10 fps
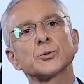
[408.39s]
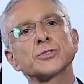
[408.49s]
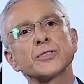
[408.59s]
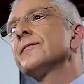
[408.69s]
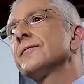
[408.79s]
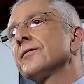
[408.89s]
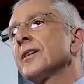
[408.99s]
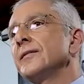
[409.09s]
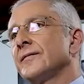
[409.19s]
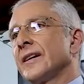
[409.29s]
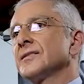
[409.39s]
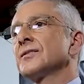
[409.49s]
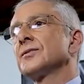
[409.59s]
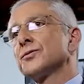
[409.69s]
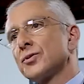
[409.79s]
which free fats
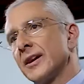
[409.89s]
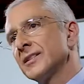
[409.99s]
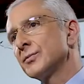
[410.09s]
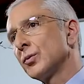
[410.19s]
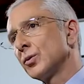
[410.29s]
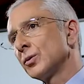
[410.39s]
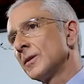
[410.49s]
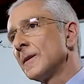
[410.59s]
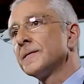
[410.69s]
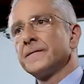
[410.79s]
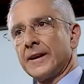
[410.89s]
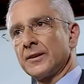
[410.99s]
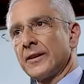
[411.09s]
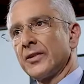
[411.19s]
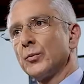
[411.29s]
that transport fat
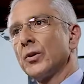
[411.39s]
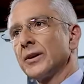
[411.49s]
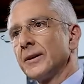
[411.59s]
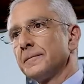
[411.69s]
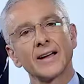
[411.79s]
around the body.